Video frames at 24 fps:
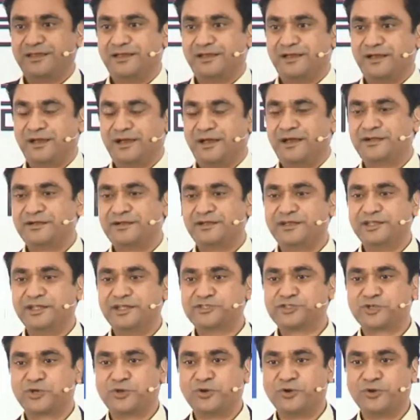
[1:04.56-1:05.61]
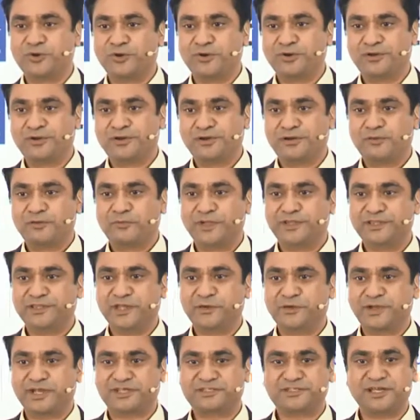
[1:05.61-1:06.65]
100 years ago when they
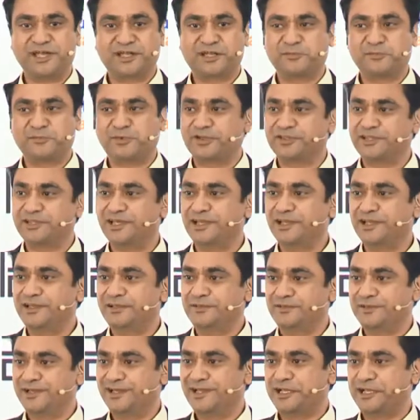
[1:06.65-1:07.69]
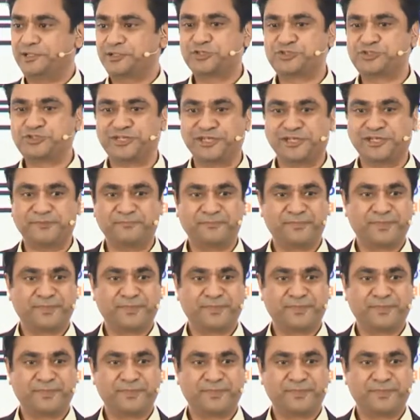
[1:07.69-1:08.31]
were excited about the electricity,